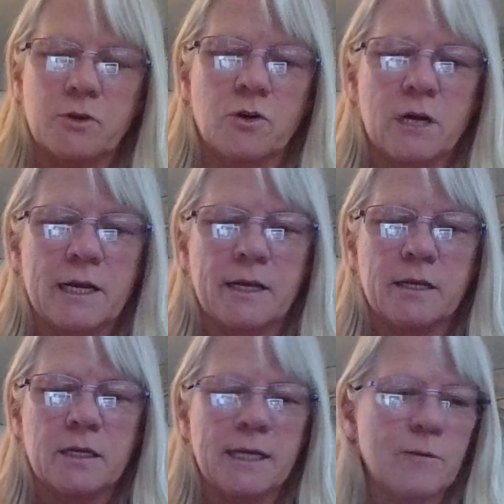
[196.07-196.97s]
on
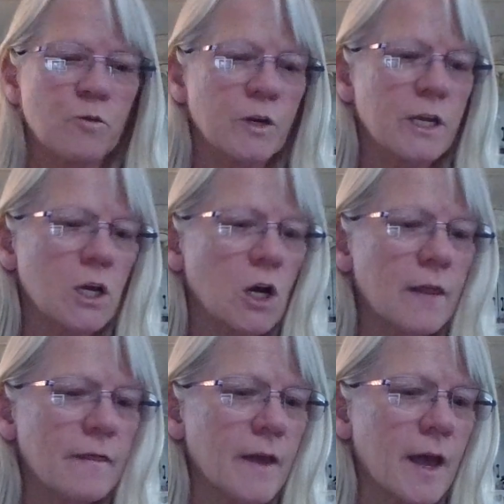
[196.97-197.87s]
it. And I'm working
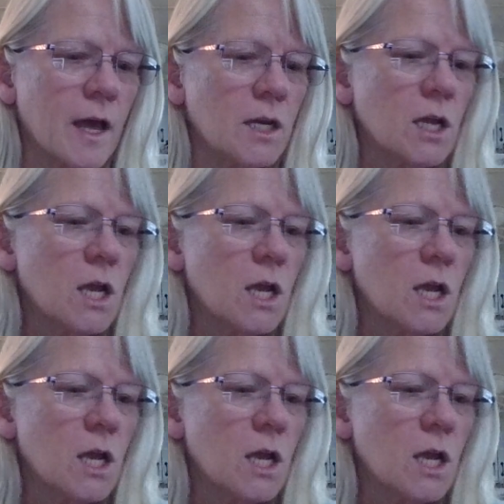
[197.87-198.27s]
on that.